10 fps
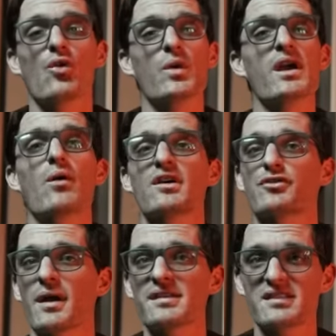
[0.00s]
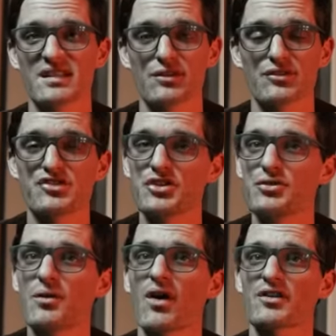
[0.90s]
We owe a great deal
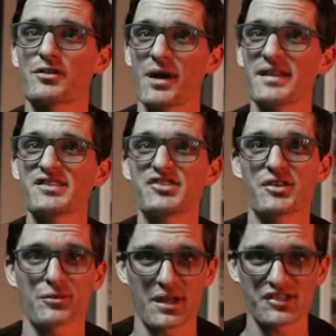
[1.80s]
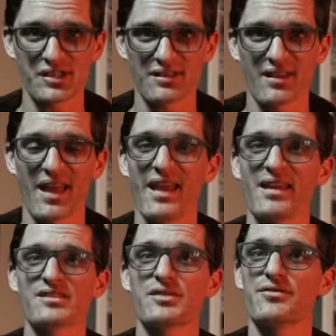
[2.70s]
to our greatest generation
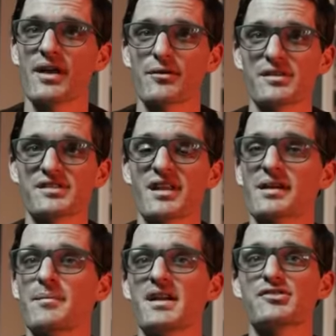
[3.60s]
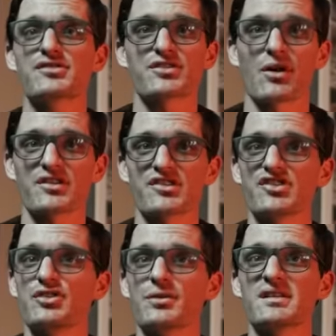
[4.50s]
and to veterans like Major Sergeant
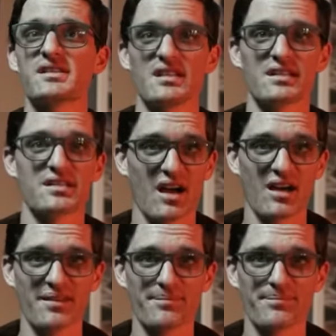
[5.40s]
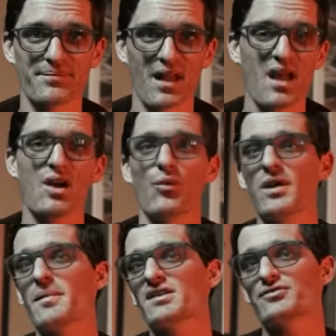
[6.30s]
Hewitt T. Dunn.
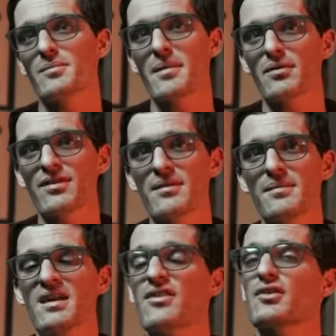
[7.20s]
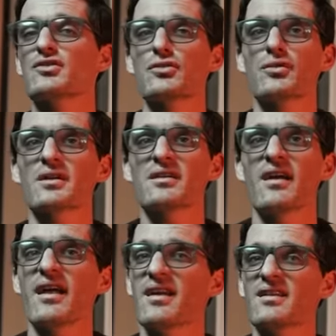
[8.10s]
We must remember them in their glory
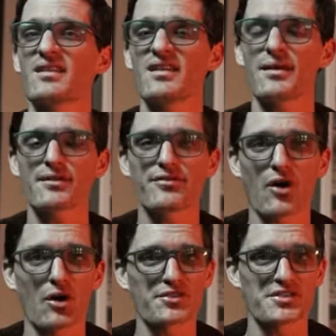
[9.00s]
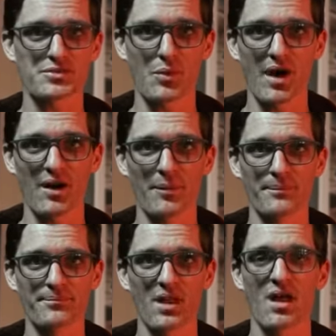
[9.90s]
and in their faults as well.
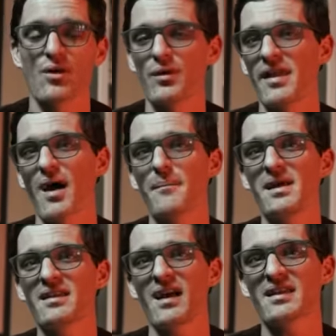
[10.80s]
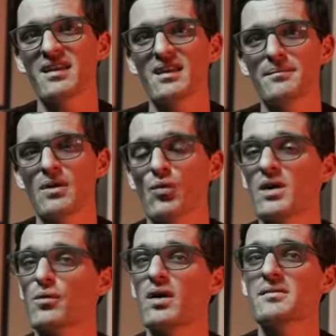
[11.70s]
Without men like him,
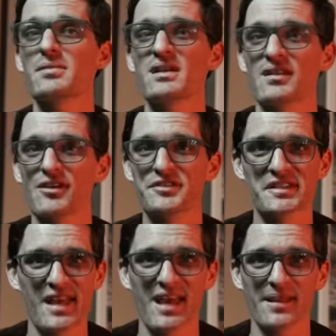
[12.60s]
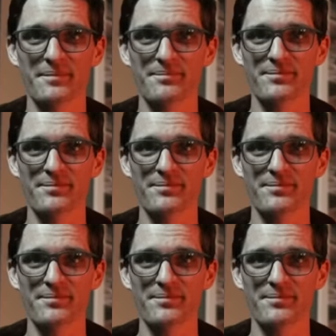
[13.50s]
we wouldn't be here today.